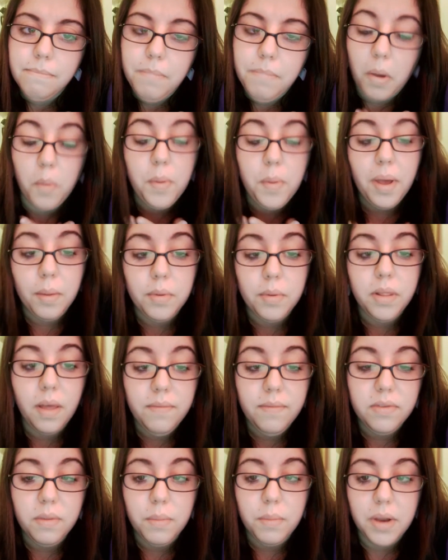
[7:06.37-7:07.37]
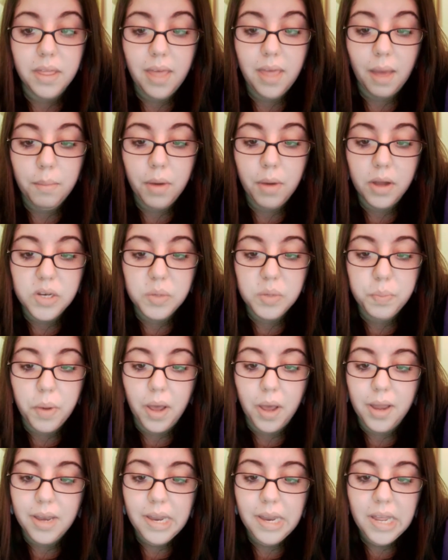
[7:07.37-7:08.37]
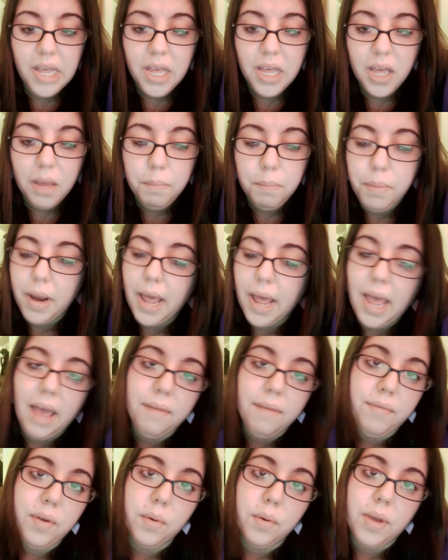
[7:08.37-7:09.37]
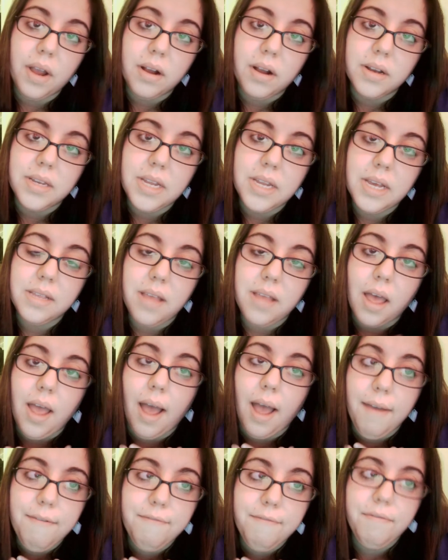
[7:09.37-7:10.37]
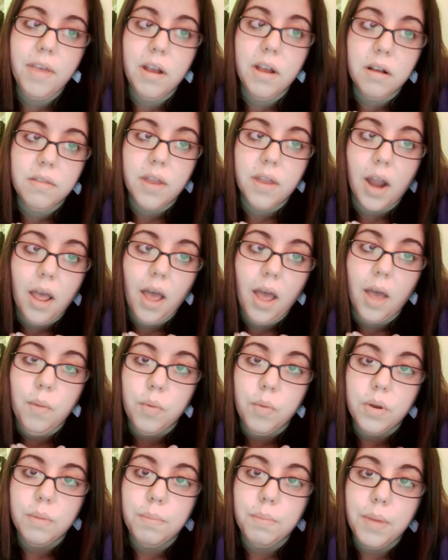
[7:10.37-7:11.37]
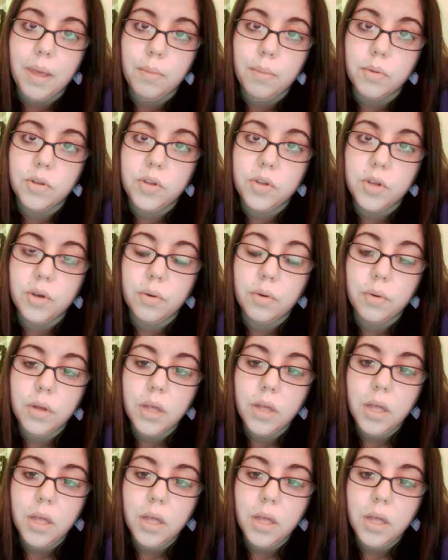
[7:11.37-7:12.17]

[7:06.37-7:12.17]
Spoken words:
hoping I would love somebody that much, but I have no guarantees. I fear that I wouldn't be able to.